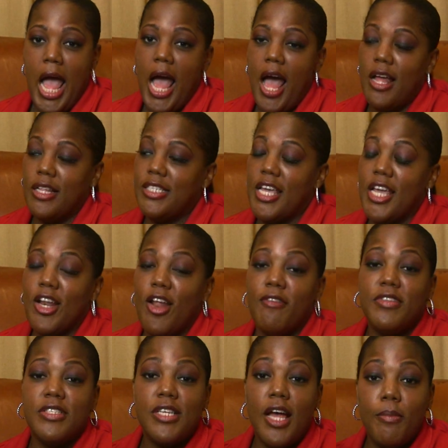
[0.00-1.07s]
I'll take it
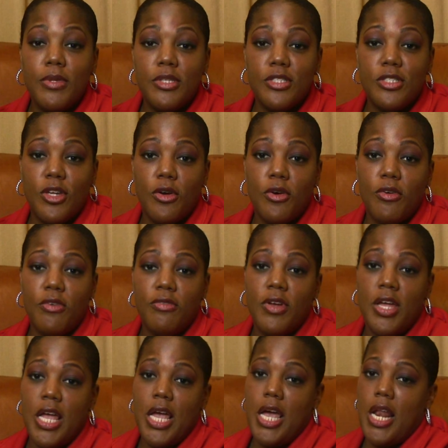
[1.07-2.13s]
off the top of the stove
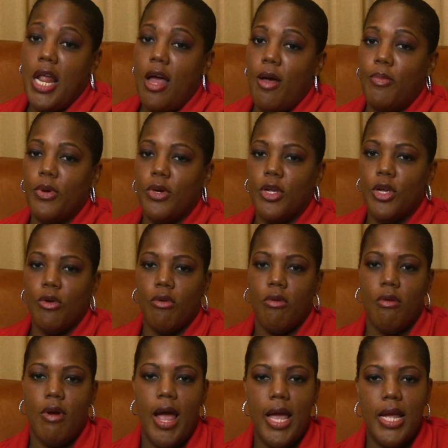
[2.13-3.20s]
and I'll put it
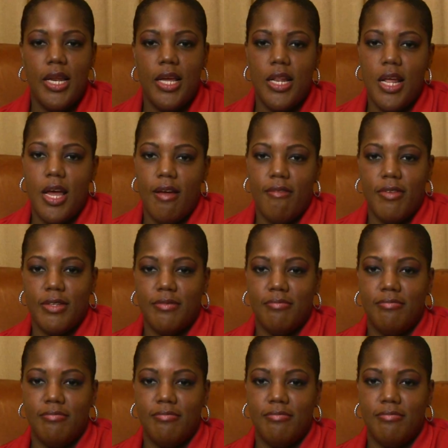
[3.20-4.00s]
right in the oven.